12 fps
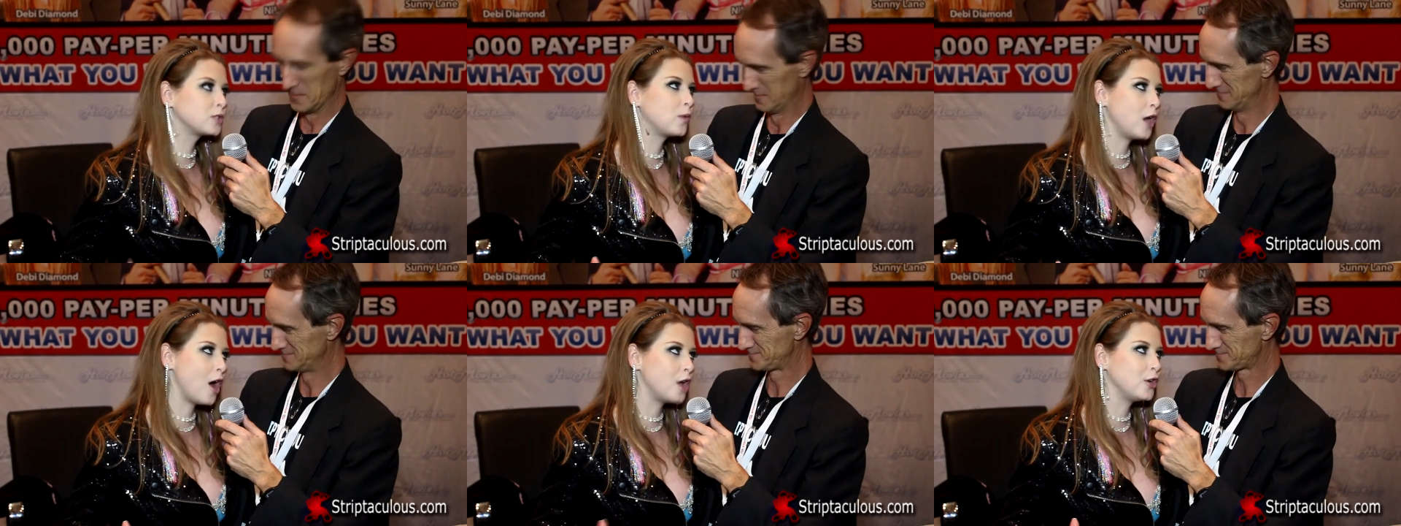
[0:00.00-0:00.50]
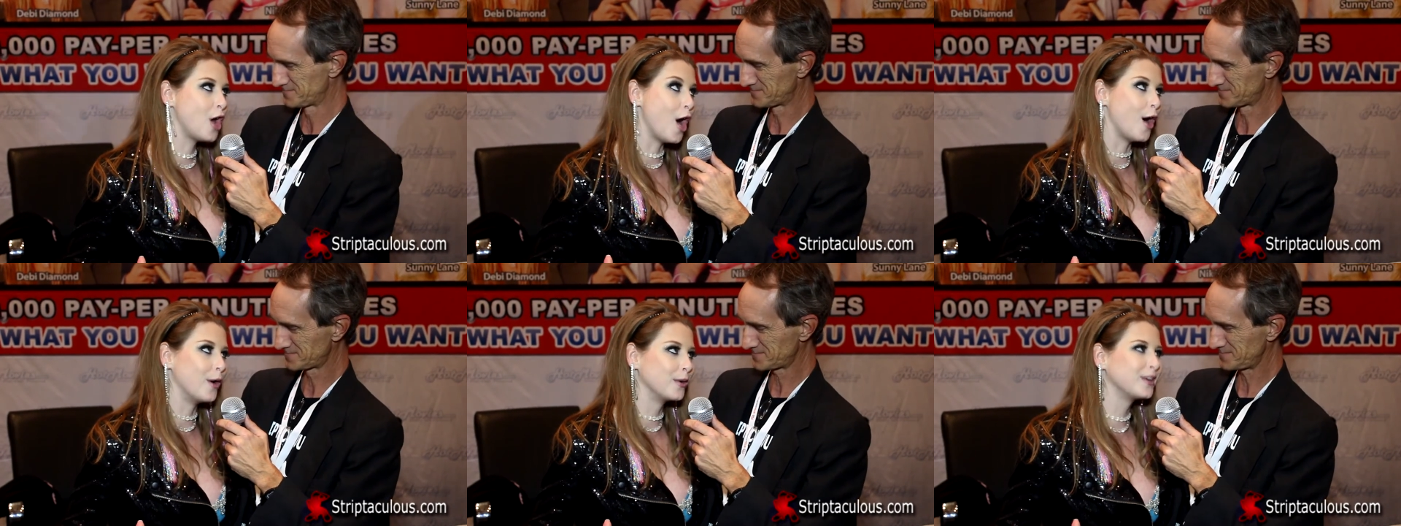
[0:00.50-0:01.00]
Speaker 1: As we all
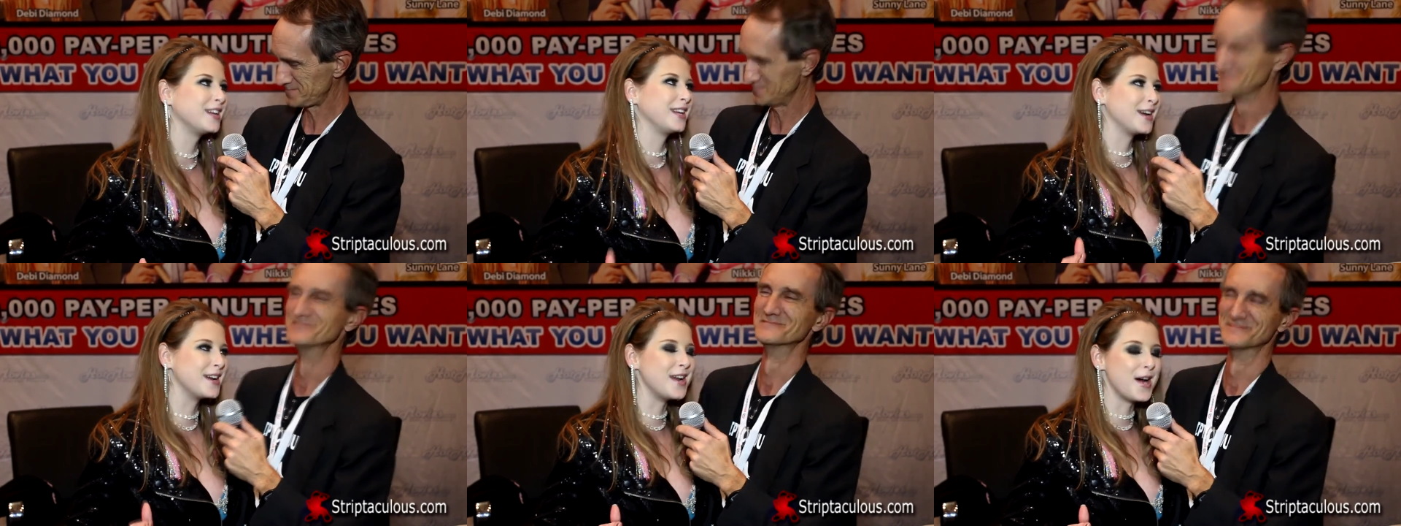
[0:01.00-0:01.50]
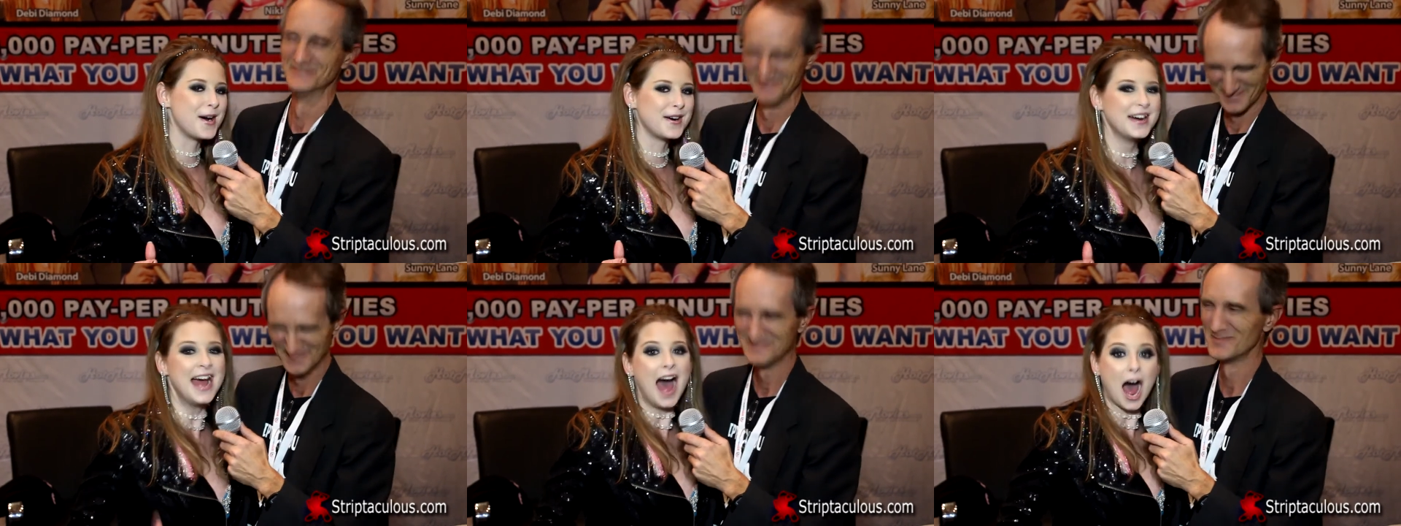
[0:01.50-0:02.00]
know, you know,
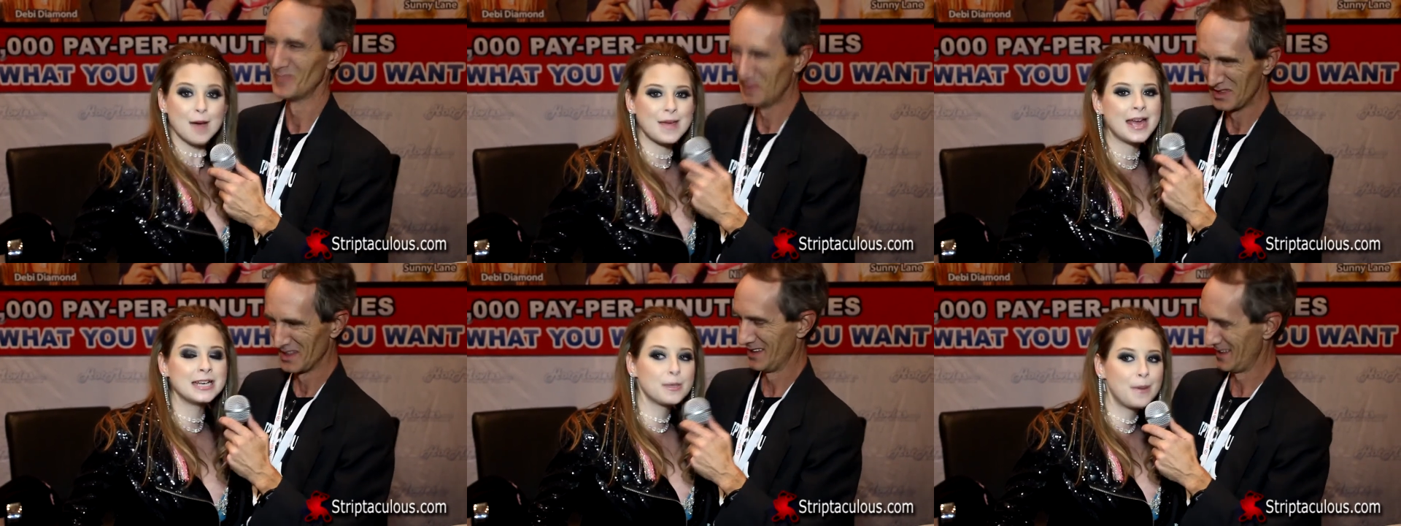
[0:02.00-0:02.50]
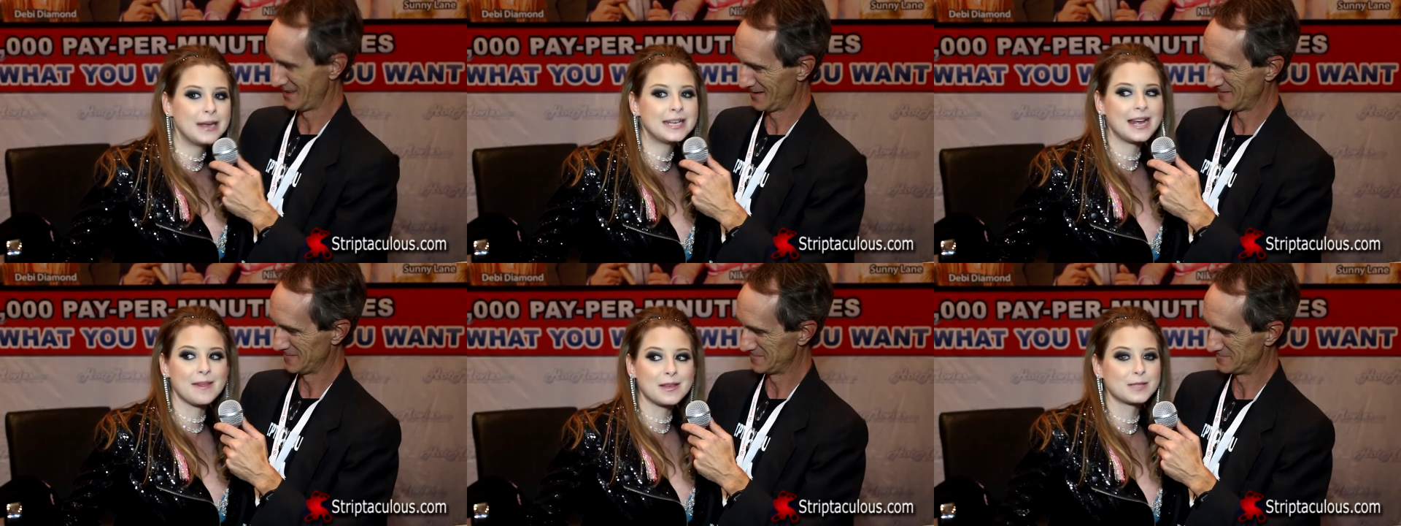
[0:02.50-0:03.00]
I'm an independent
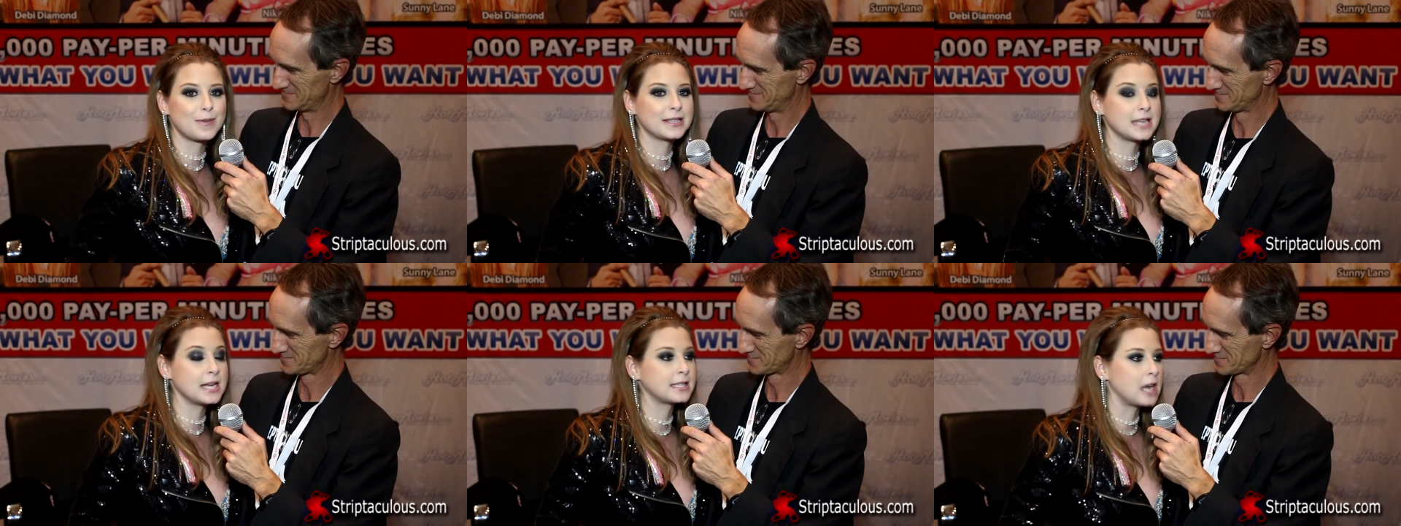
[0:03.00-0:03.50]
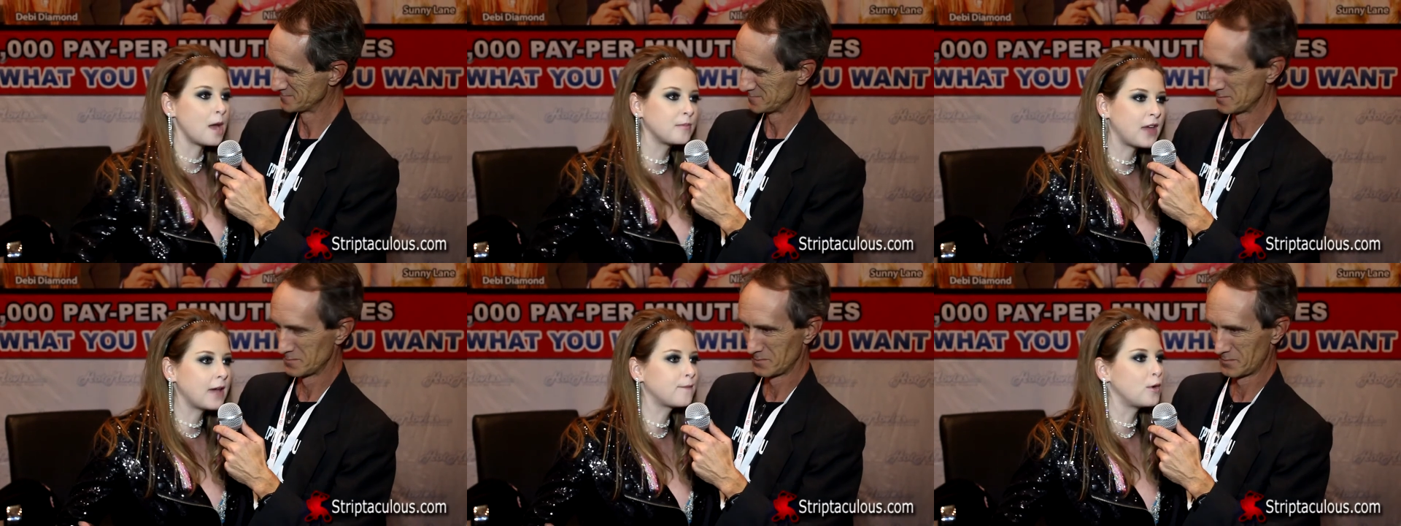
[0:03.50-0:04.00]
in this business, and I'm
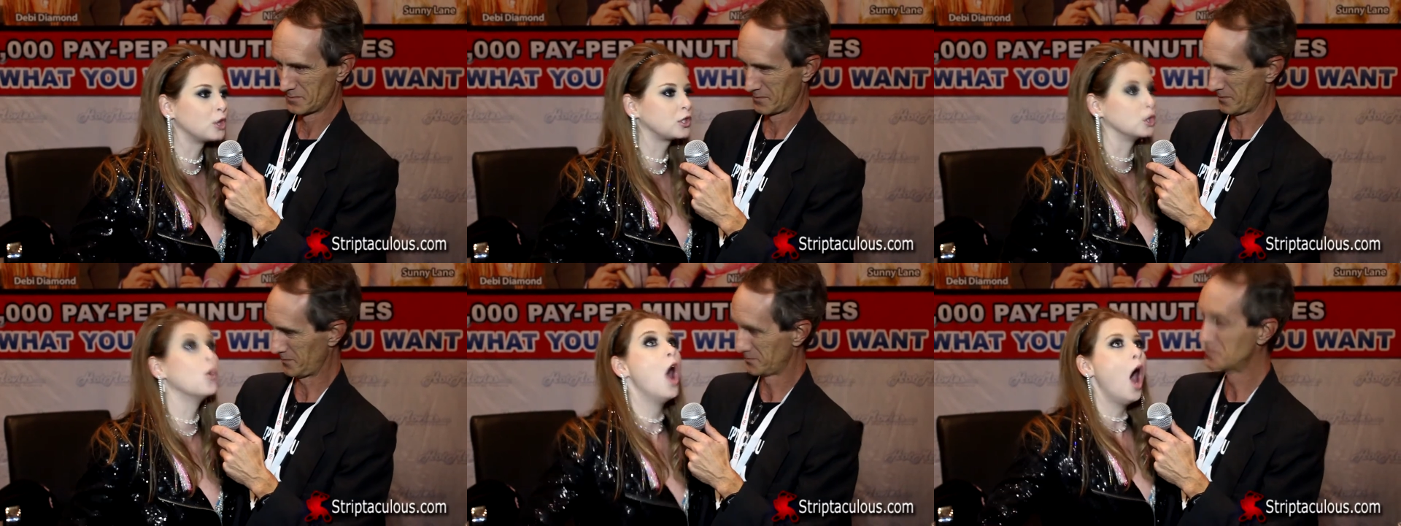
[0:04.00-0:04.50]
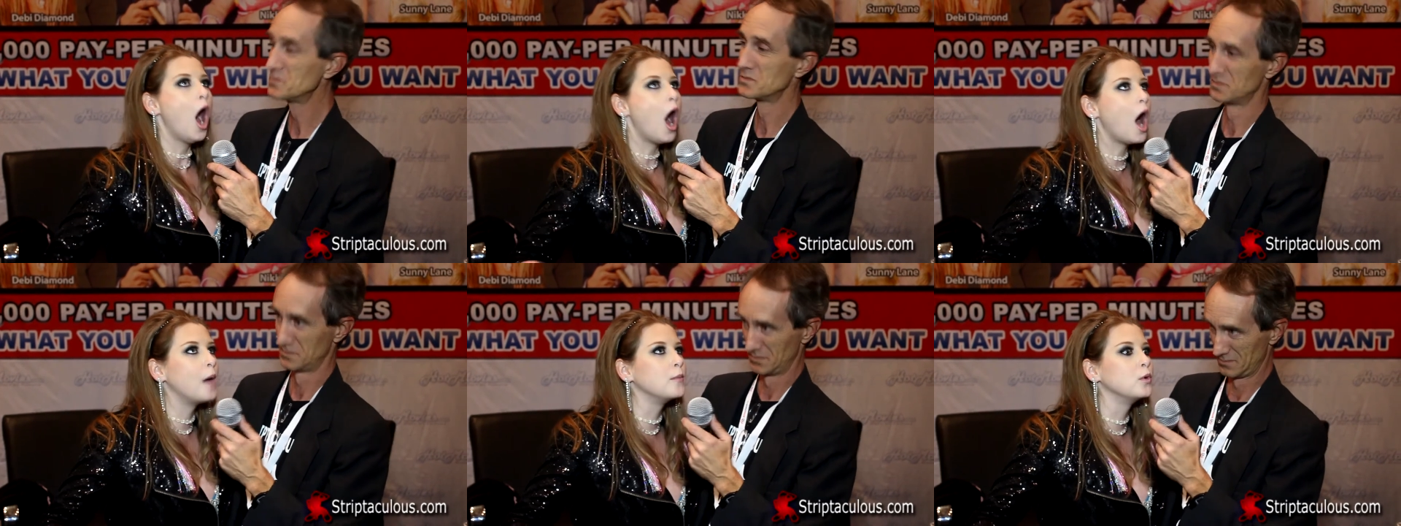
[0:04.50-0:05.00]
thankful to
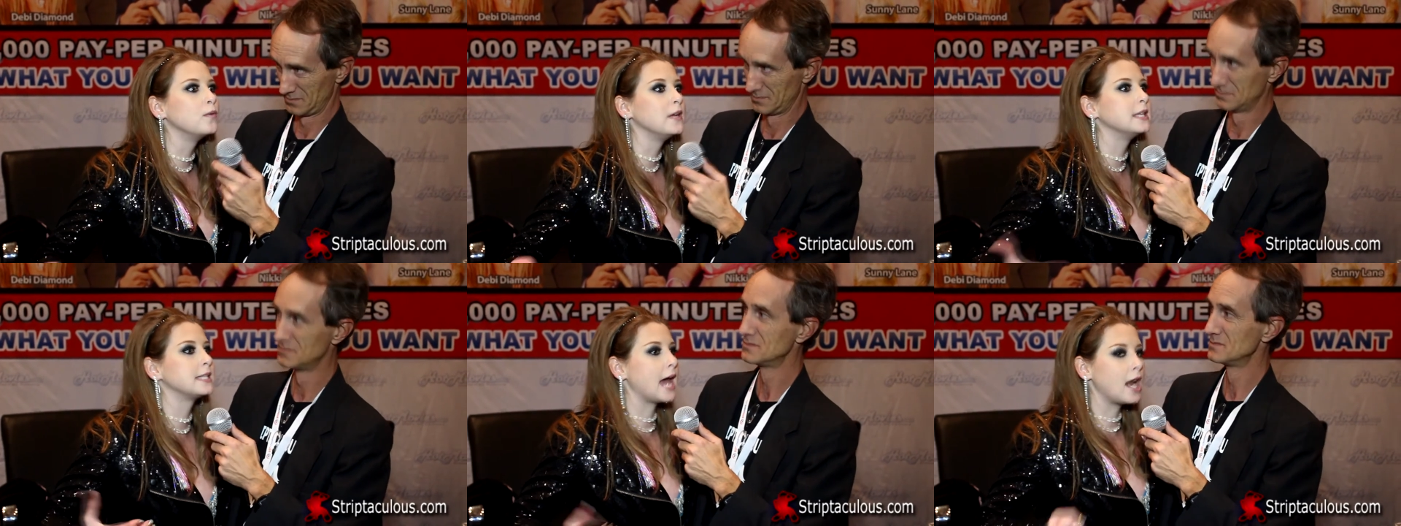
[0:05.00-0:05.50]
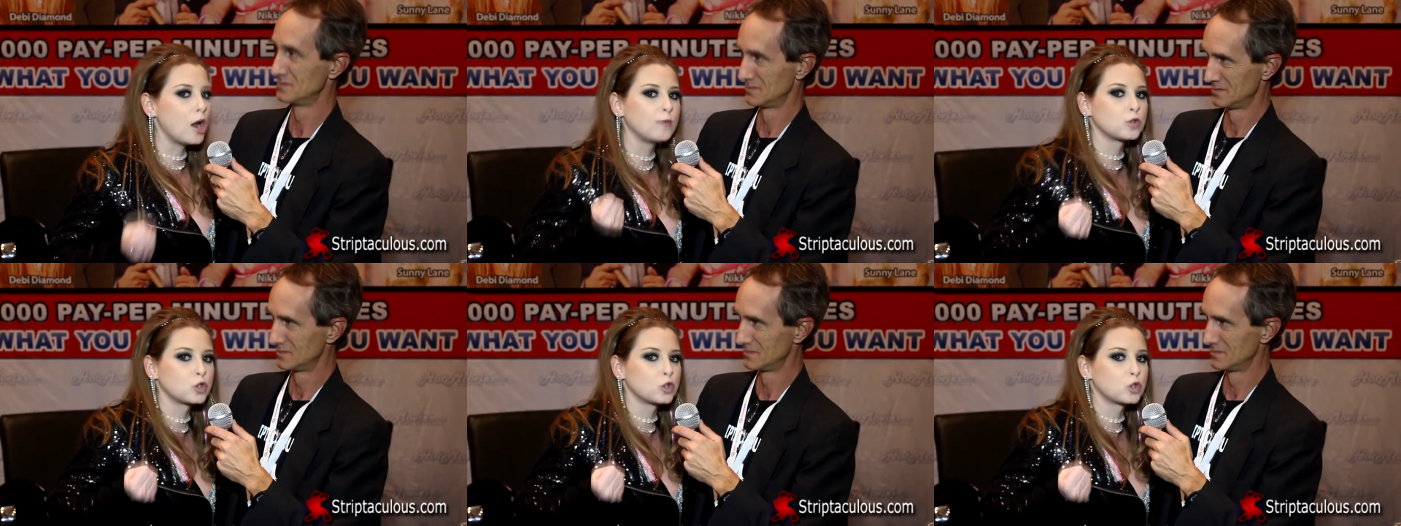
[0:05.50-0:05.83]
hot movies that uh,